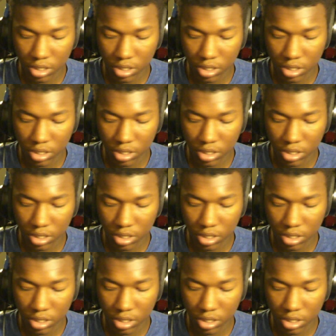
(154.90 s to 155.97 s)

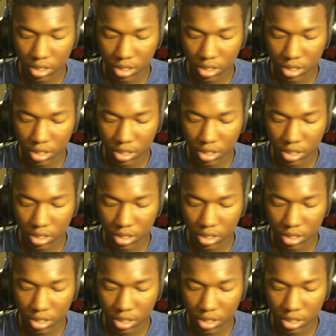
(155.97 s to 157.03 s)

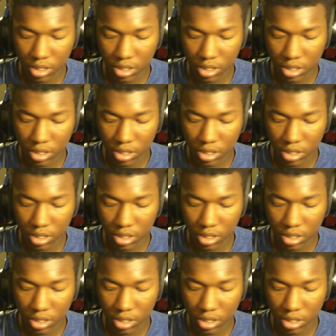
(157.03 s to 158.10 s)

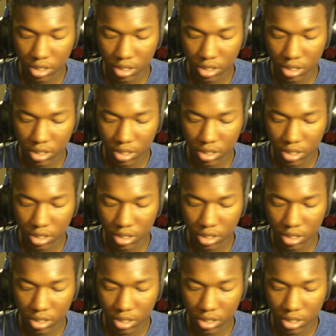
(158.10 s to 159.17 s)

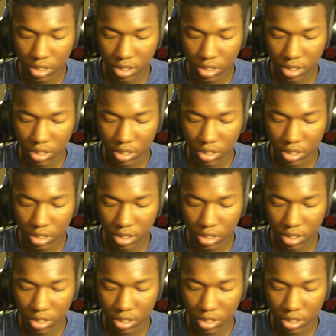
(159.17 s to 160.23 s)

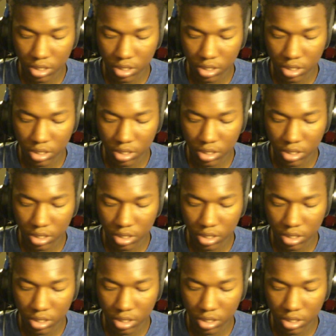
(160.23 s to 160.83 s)
The face doesn't move, so there is nothing to read.